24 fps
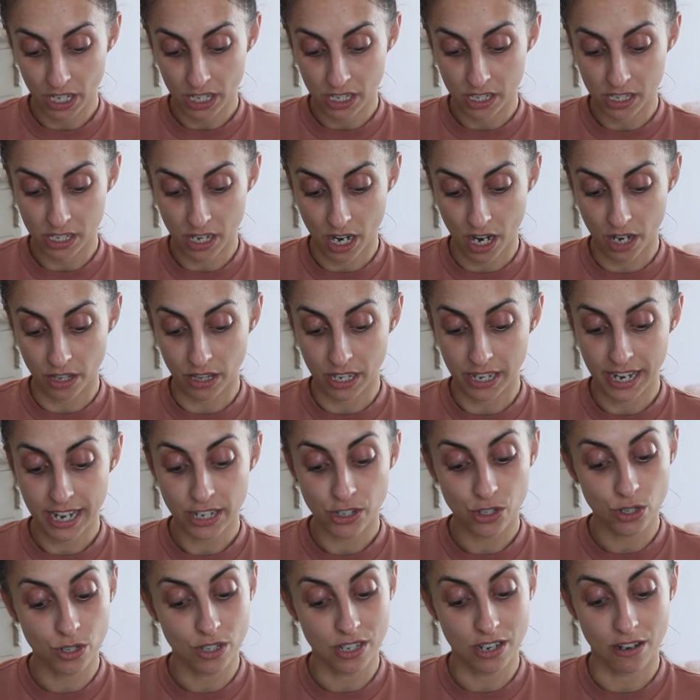So the
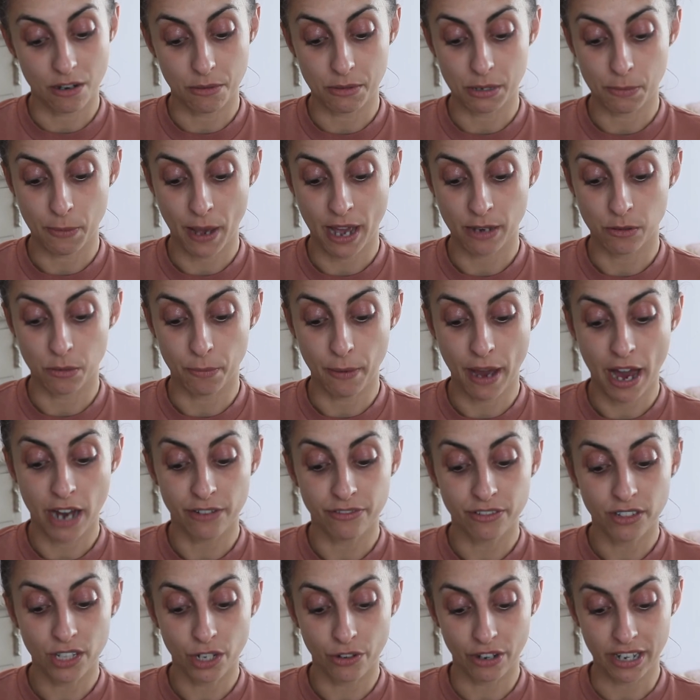natural serum is packed with
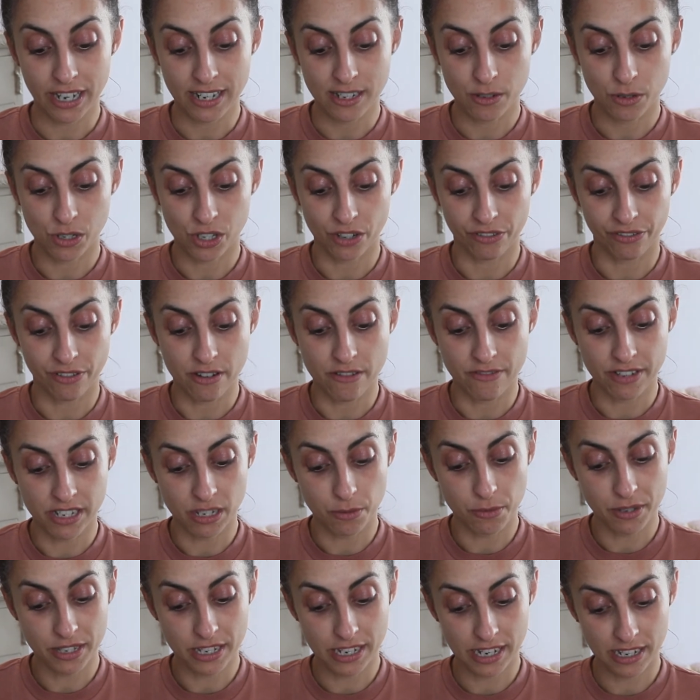powerful ingredients which are full of
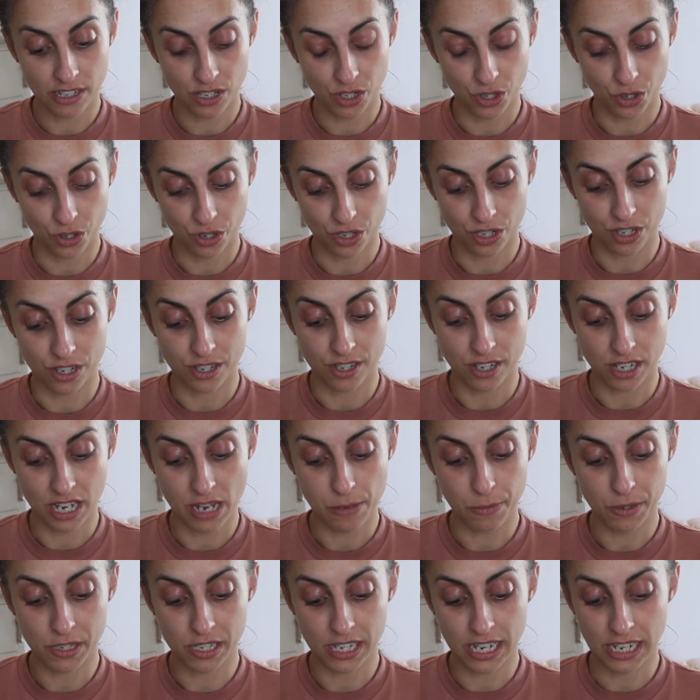vitamins and antioxidants to
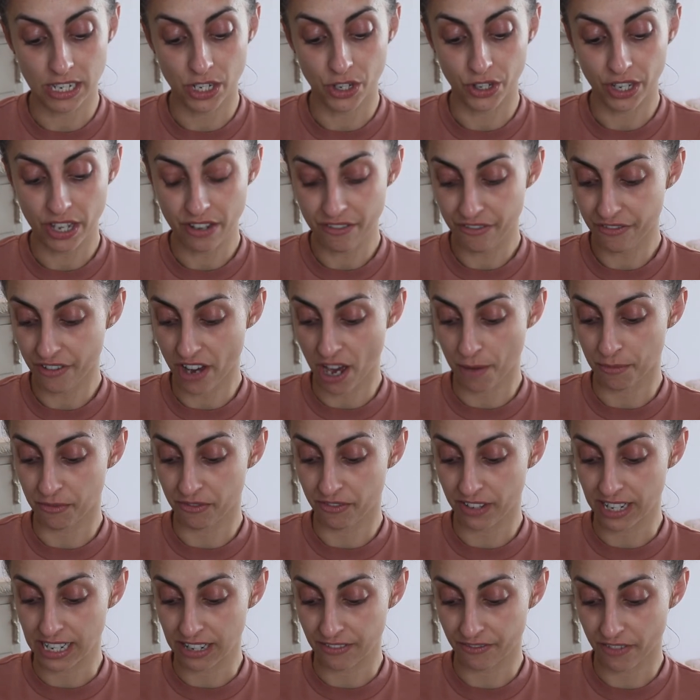keep your skin looking firm,
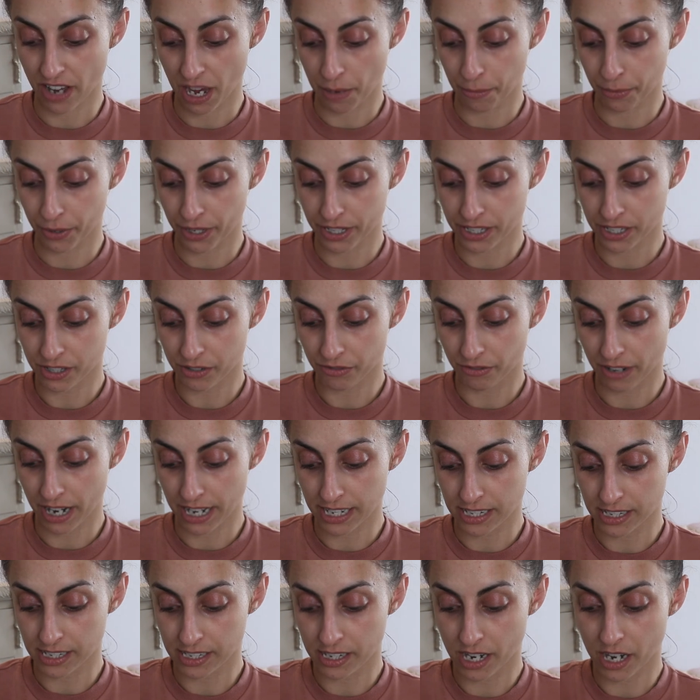feeling vibrant.
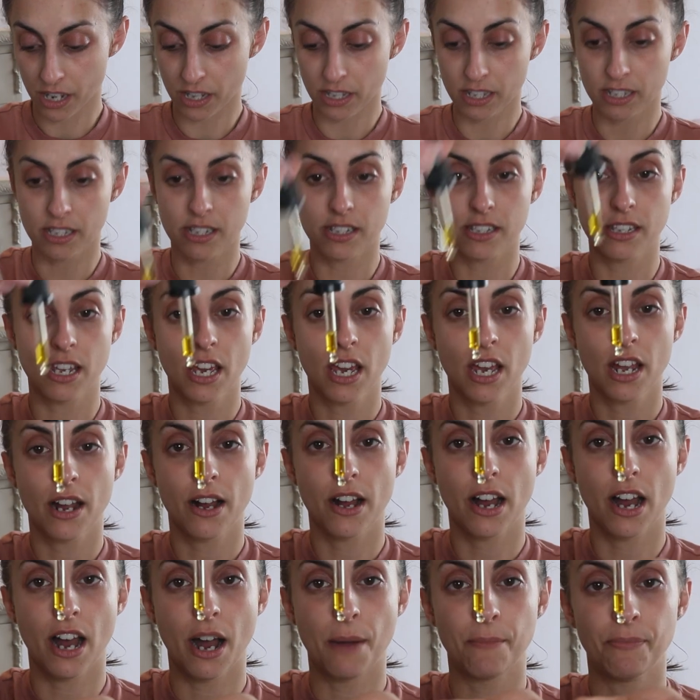Right, so this is
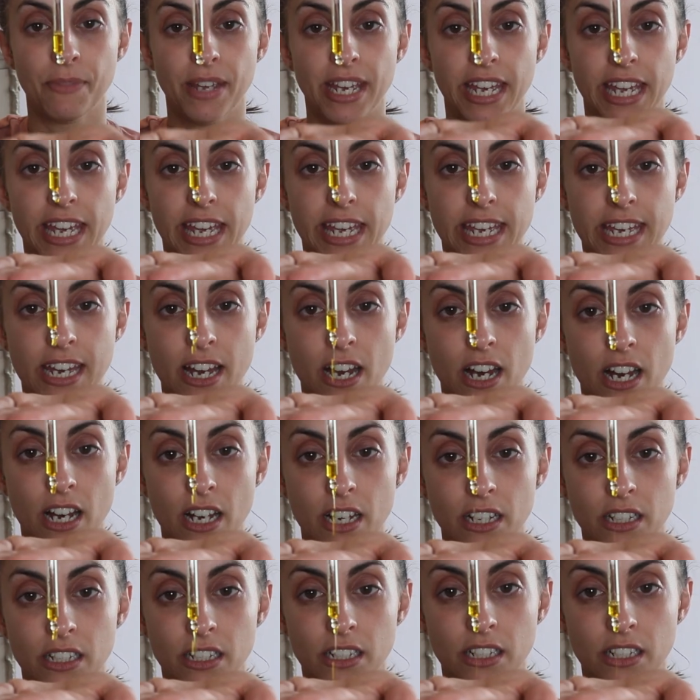um, it here.